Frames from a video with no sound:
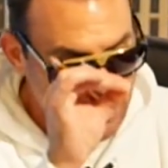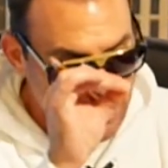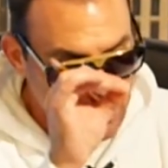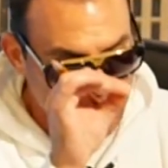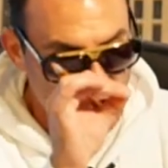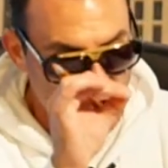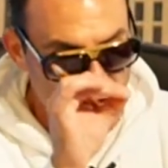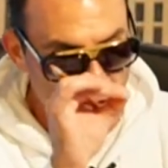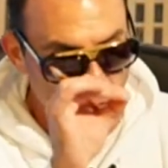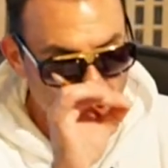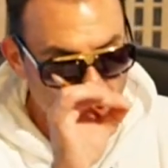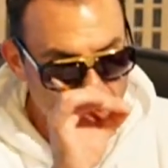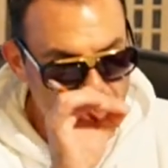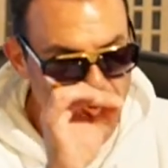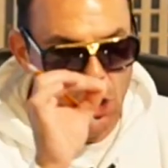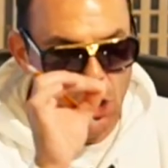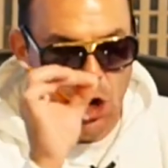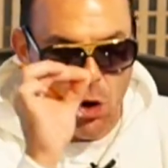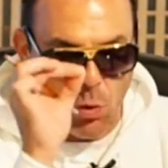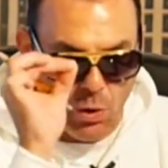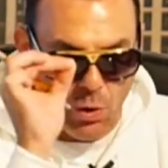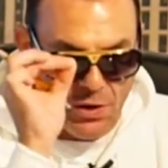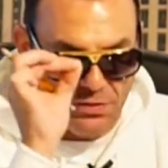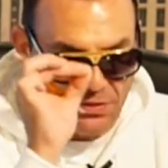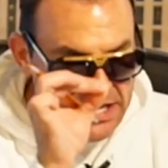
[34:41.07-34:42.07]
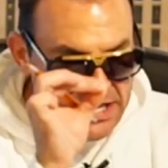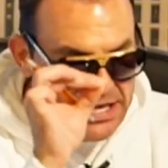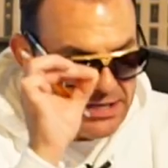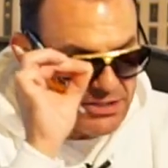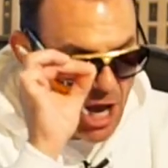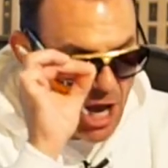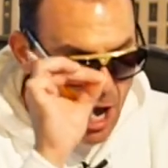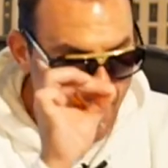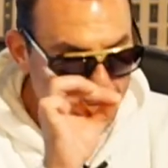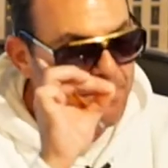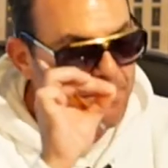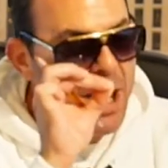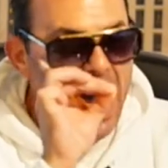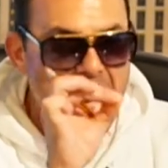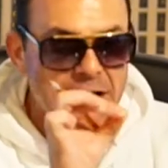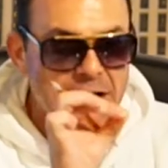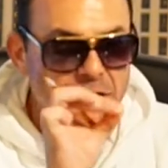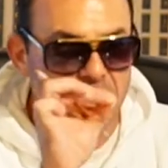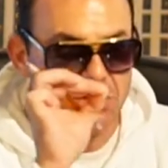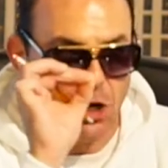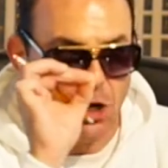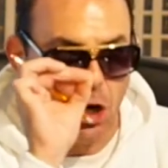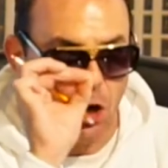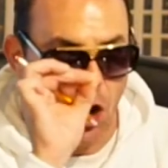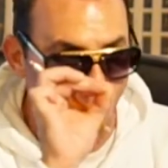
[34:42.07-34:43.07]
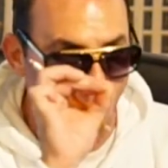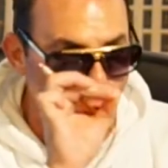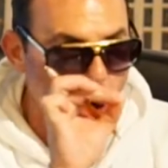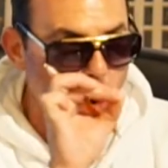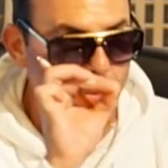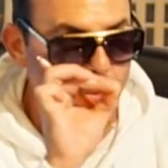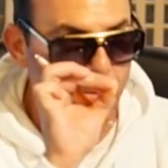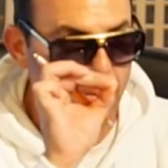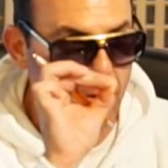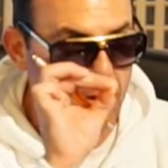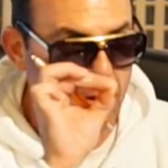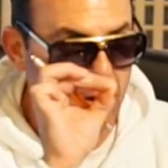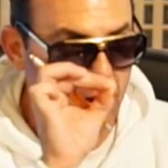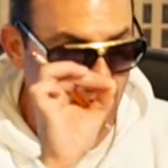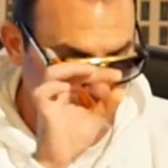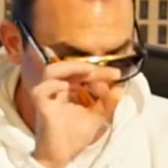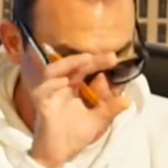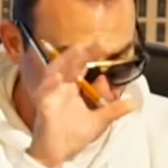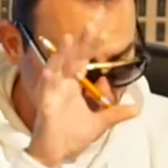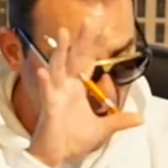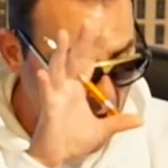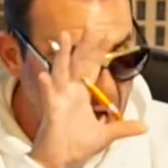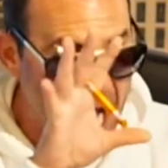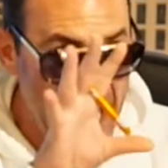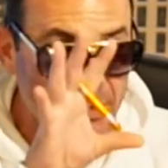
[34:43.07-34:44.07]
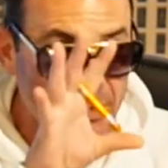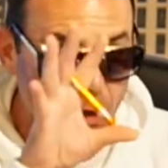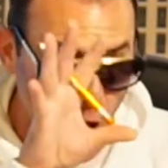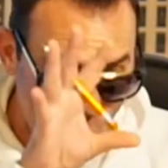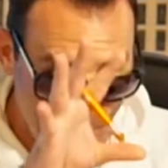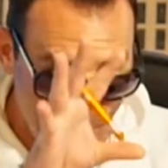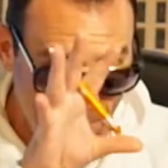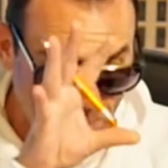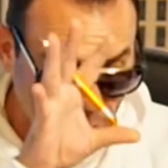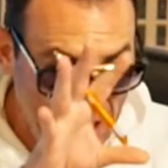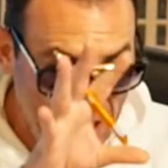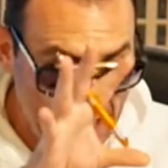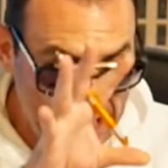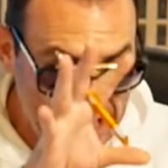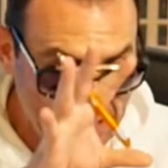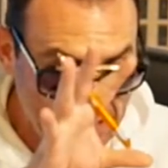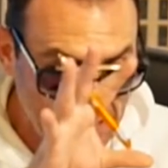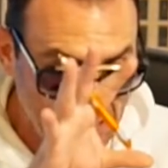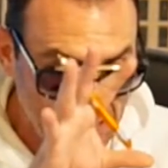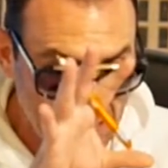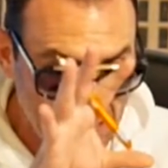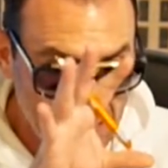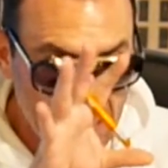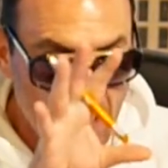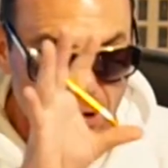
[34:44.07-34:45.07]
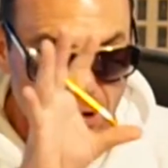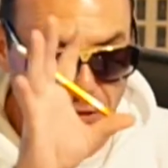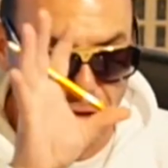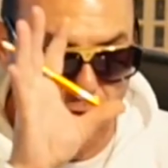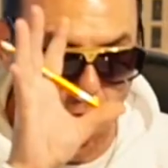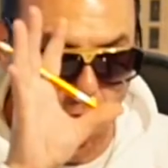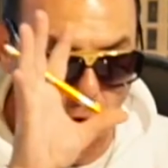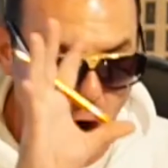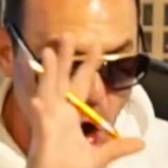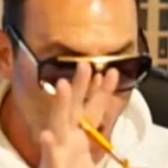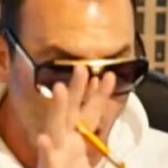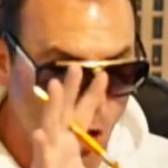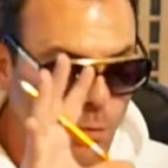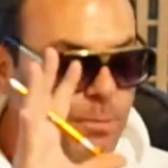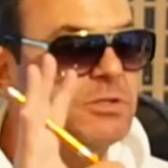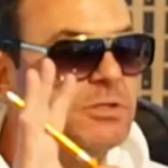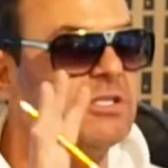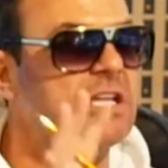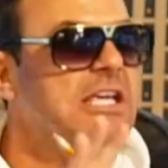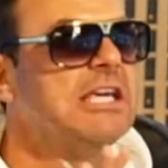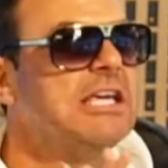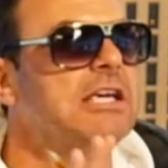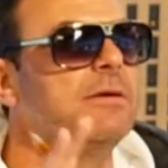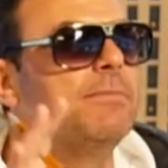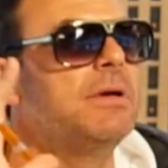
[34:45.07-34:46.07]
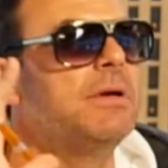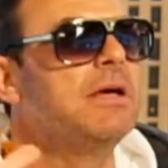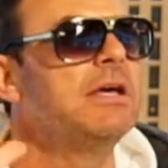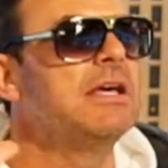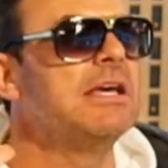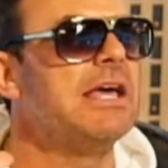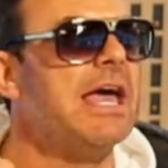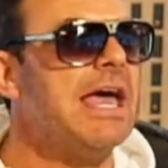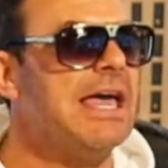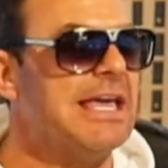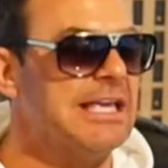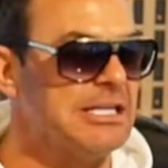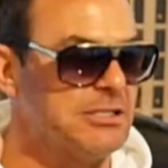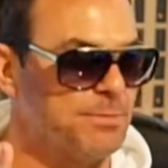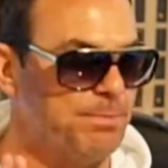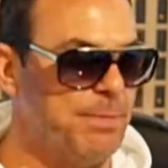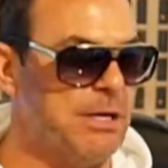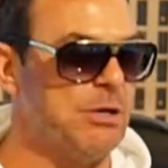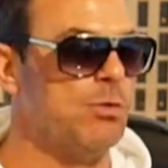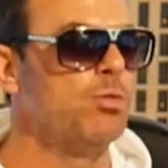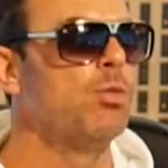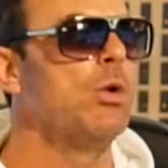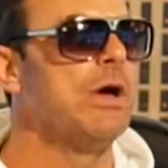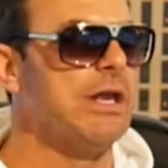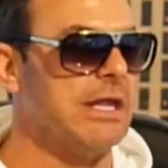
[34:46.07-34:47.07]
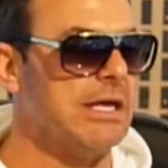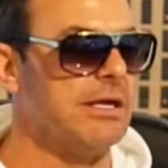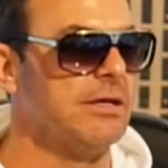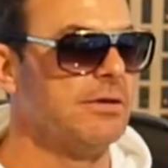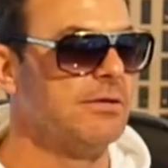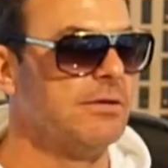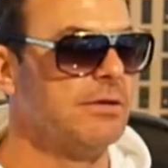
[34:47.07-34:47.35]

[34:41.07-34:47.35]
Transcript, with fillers: In other words, when these umpires are home, uh, behind home plate, yes, sir. the home team has been winning.